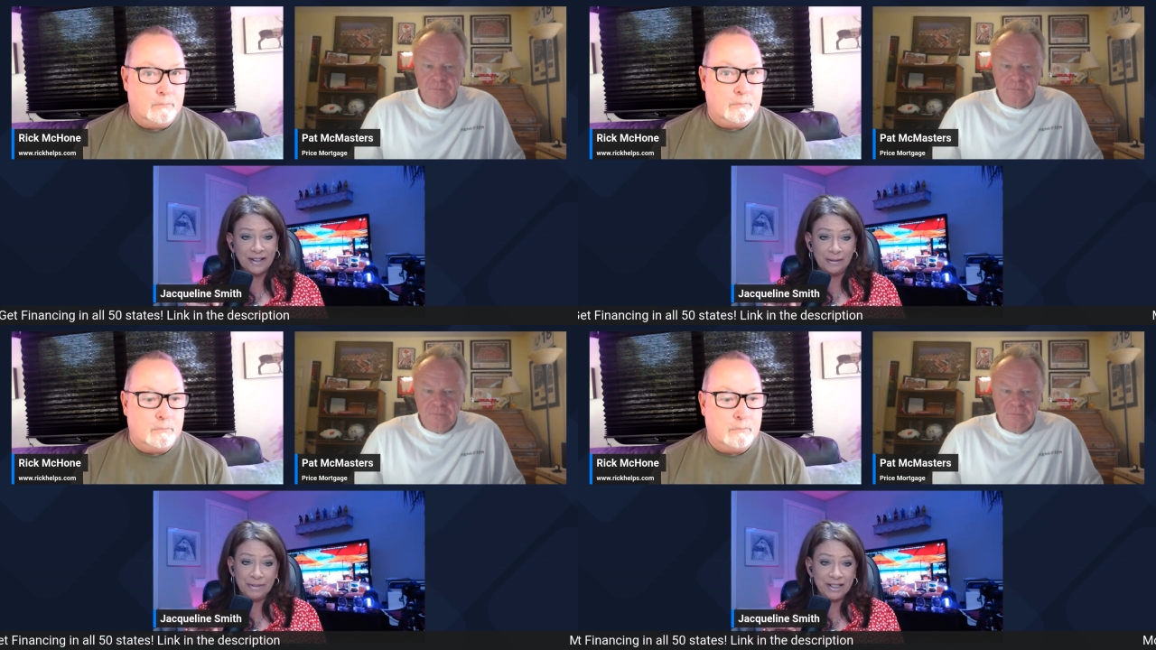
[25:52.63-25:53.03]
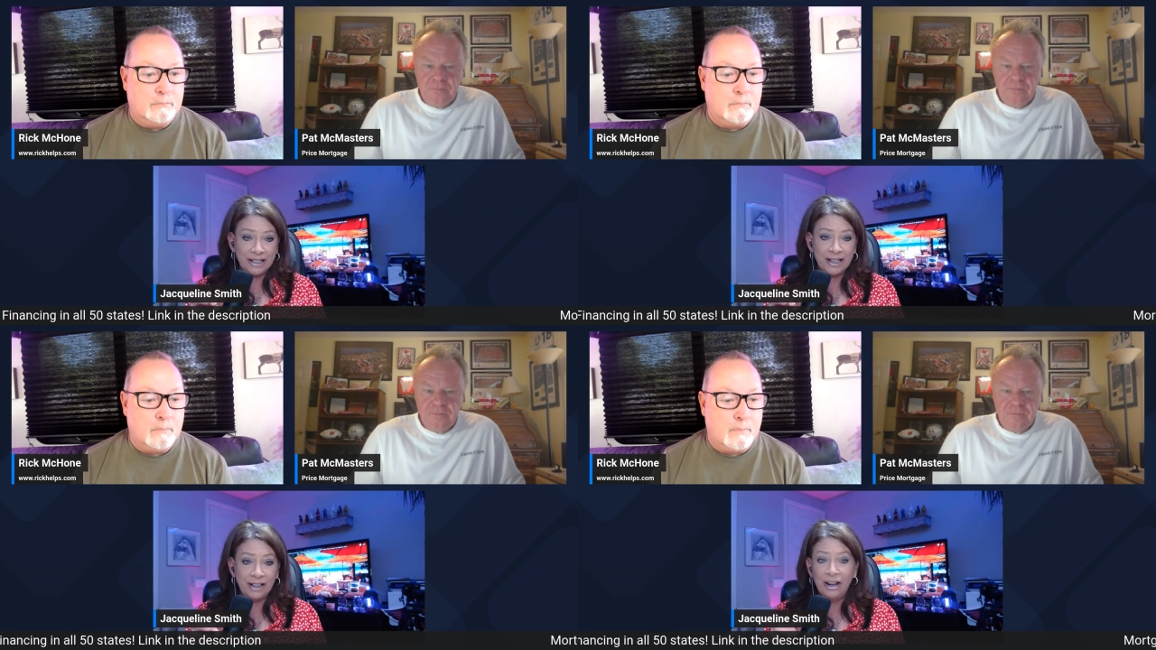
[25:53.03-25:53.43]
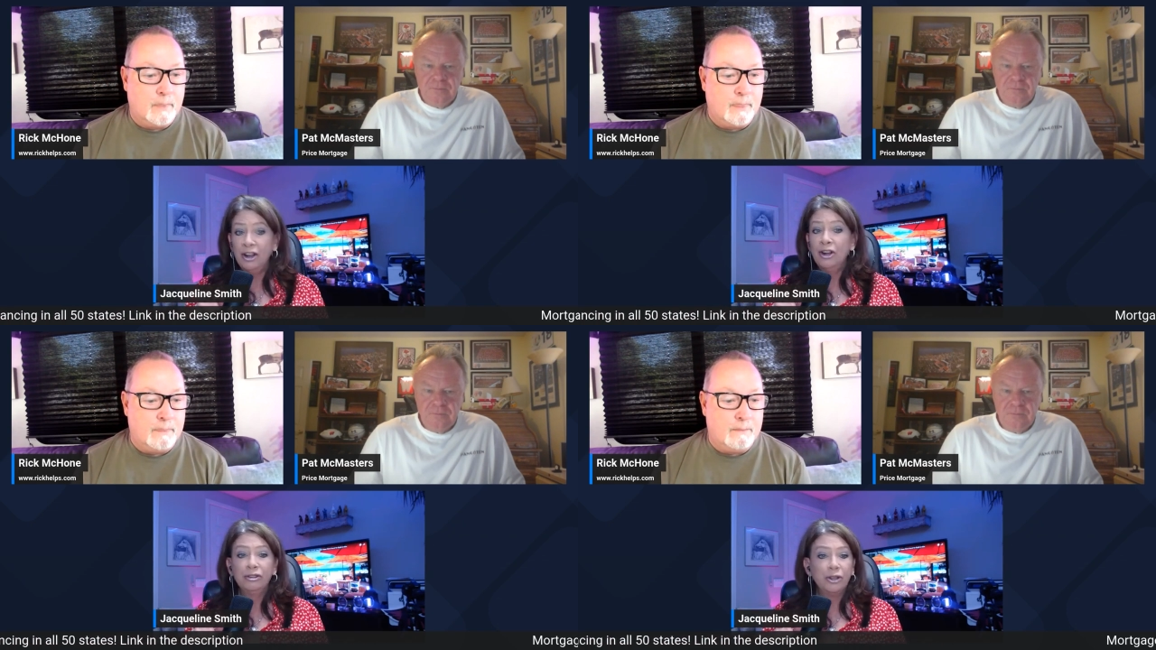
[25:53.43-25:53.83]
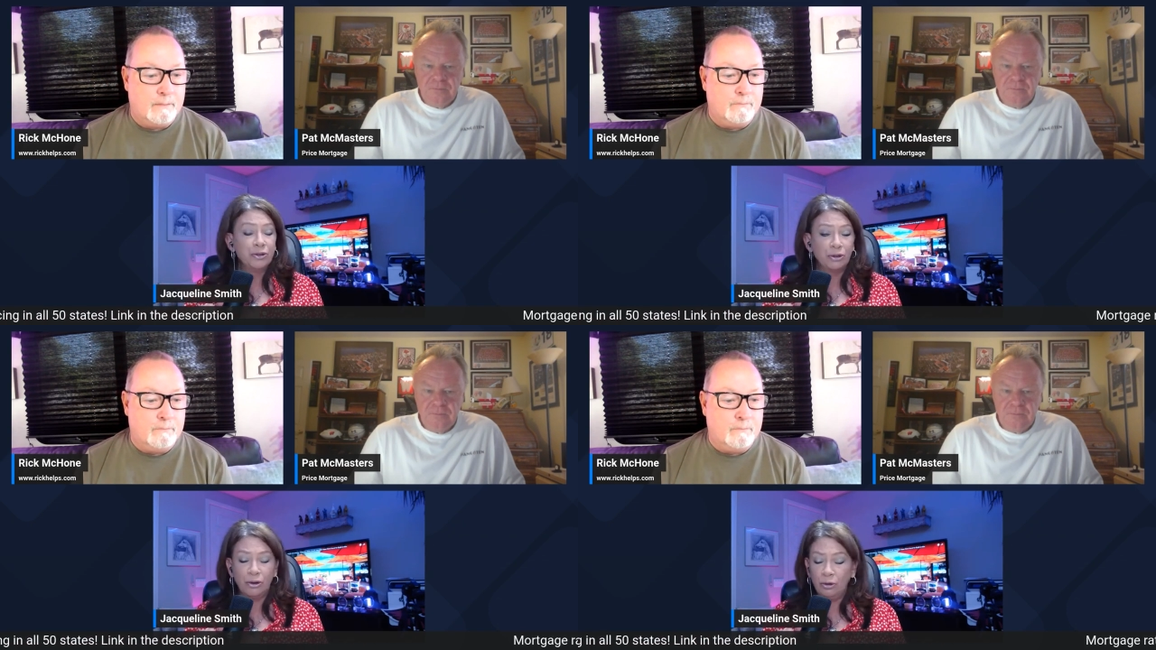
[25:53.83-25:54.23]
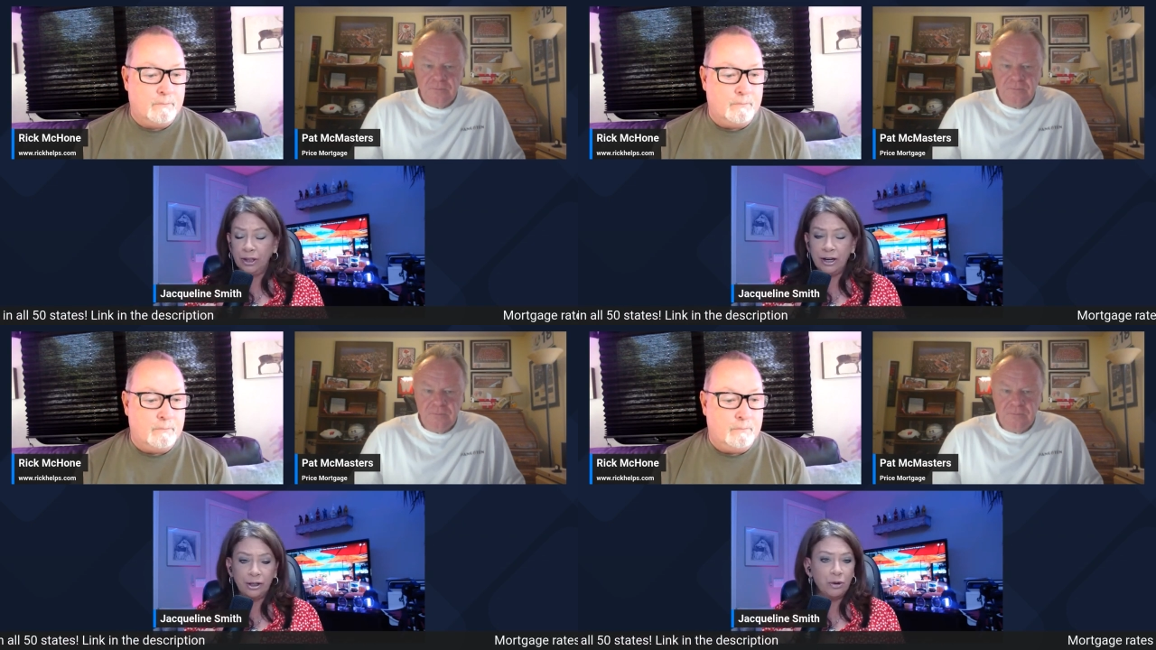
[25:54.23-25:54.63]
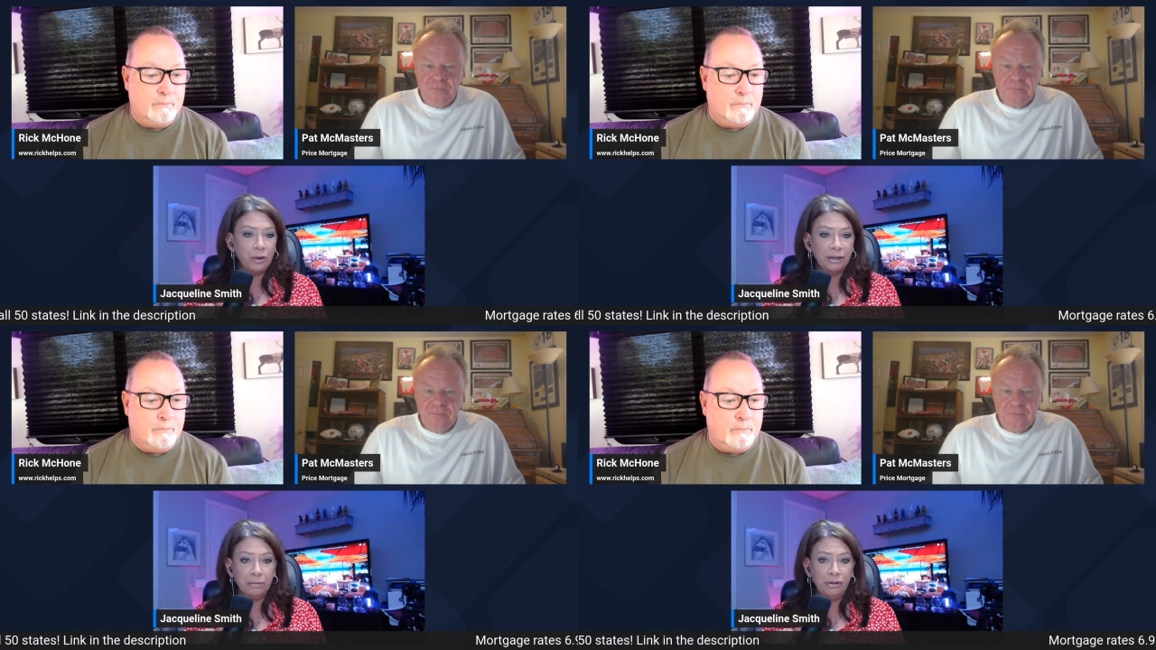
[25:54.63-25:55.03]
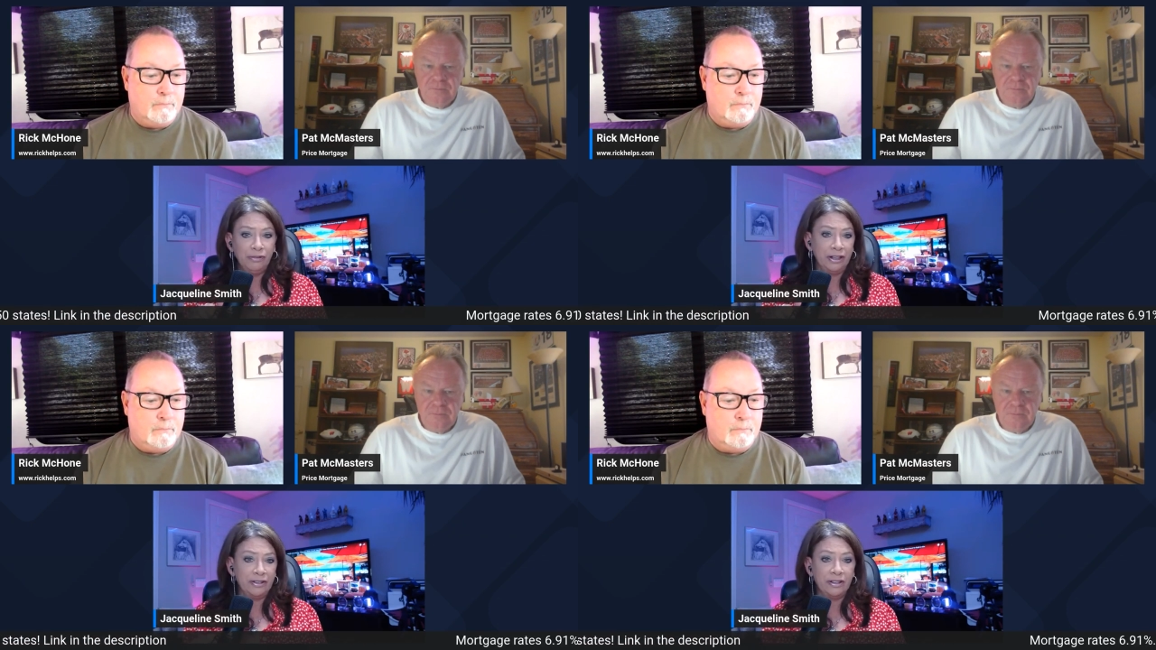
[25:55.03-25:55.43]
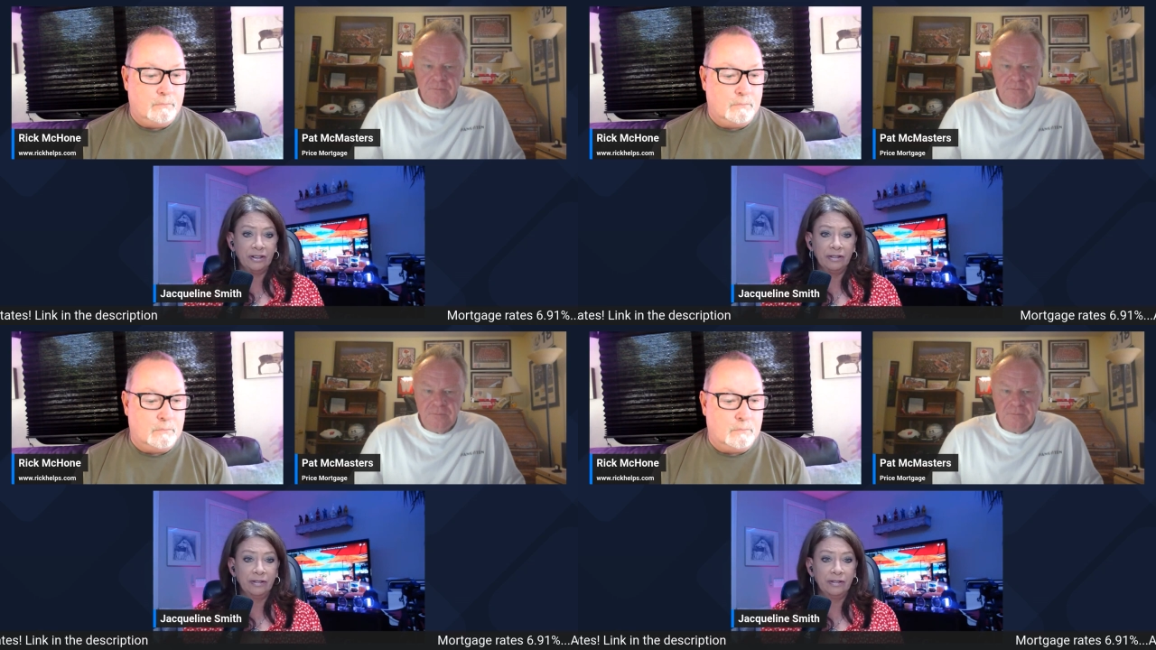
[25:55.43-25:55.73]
Speaker 1: that I'm seeing, those are only on quick move-ins.